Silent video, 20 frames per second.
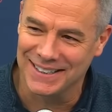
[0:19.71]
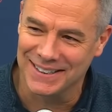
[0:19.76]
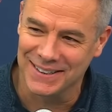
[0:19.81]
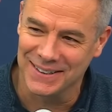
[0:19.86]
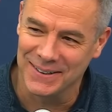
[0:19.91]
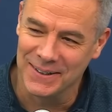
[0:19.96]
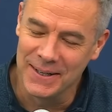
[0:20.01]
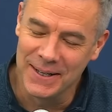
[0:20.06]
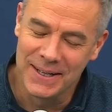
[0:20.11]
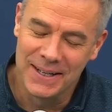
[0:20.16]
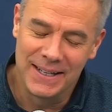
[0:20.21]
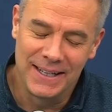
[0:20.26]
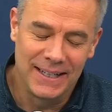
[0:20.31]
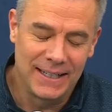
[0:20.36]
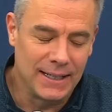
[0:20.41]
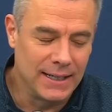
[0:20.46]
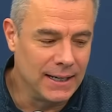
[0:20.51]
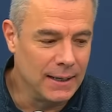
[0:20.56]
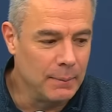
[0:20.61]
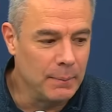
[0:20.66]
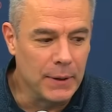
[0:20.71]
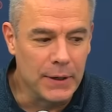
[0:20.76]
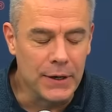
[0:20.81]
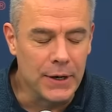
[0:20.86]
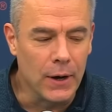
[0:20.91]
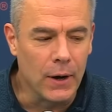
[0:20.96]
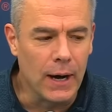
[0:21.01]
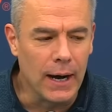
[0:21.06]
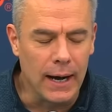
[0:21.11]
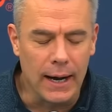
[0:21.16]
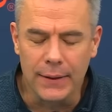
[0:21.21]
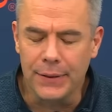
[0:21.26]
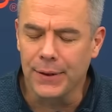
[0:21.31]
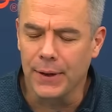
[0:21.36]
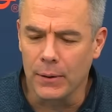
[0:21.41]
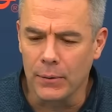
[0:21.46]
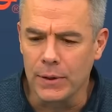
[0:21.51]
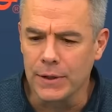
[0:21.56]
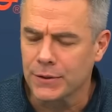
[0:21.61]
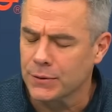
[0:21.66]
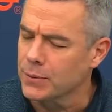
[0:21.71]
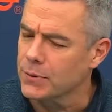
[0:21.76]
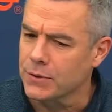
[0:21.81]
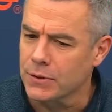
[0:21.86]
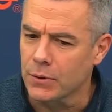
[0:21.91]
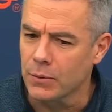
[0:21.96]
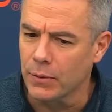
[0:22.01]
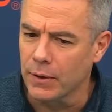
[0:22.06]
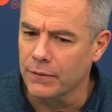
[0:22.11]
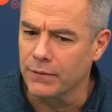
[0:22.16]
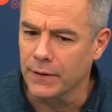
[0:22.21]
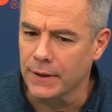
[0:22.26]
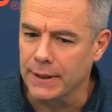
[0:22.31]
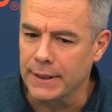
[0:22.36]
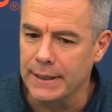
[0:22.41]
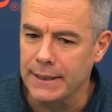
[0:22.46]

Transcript: So, uh, but no, I, I, thought Reece was terrific.